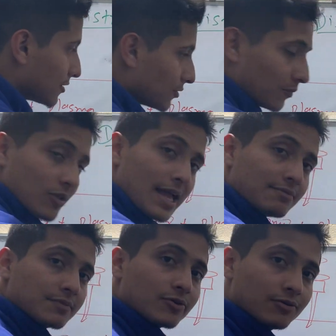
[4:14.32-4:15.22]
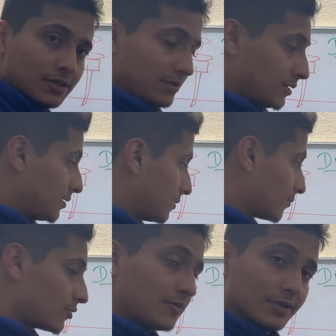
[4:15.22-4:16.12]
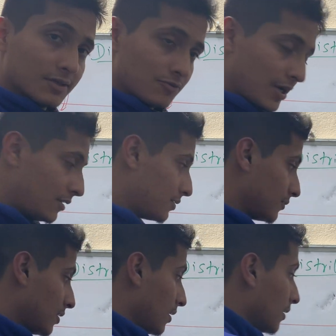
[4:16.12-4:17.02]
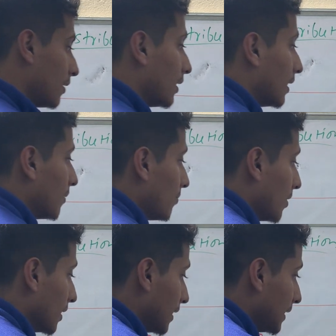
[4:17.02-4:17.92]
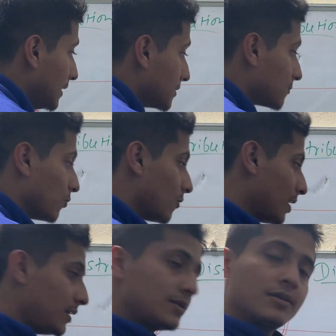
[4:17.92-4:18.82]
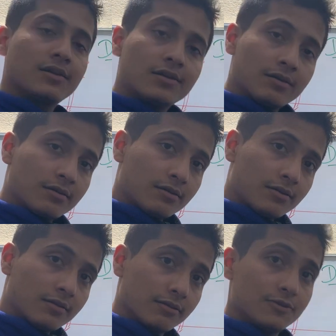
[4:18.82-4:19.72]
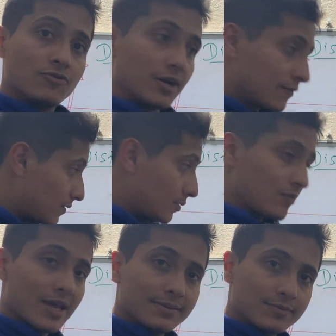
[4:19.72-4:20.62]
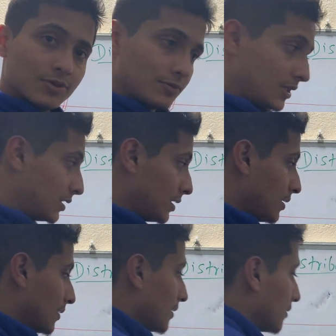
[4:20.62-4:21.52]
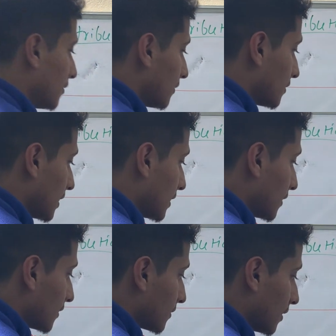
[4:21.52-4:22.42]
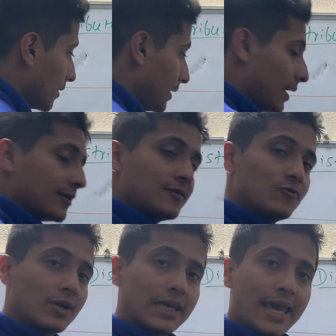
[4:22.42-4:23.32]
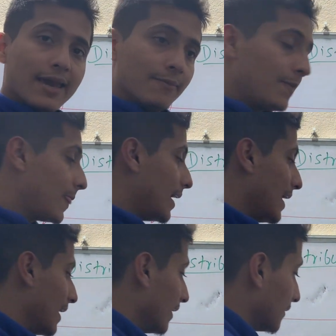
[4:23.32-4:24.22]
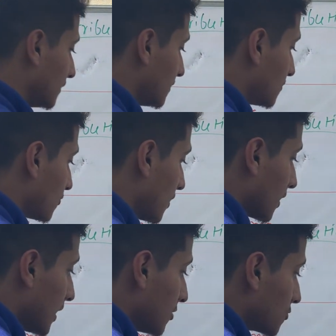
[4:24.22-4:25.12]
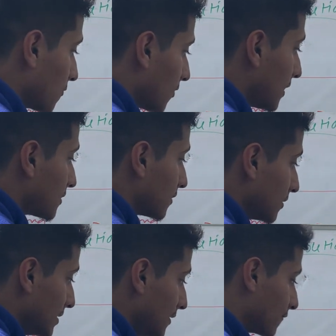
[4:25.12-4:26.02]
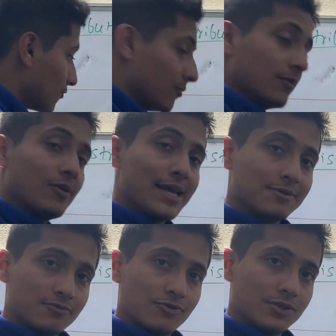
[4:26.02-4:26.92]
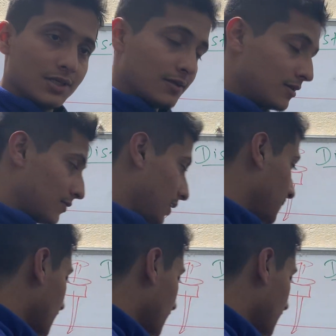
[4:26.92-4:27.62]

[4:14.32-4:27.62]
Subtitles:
to the plasma protein previously, right? So, but it displaced the drug from the plasma protein. Now, the S drug came, and the drug replaced the D from the plasma protein, right?